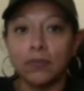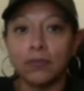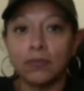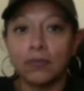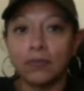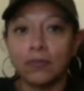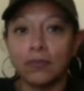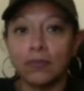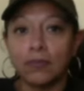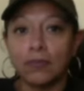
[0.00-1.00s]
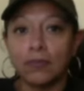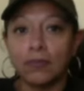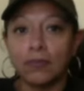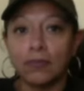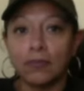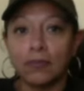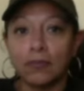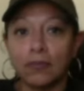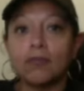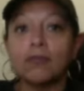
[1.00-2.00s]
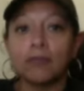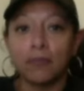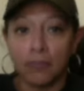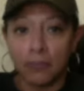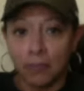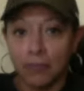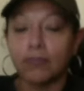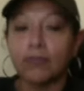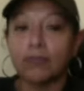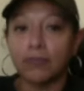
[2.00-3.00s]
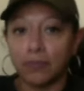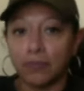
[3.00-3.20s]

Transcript: The person shown says nothing.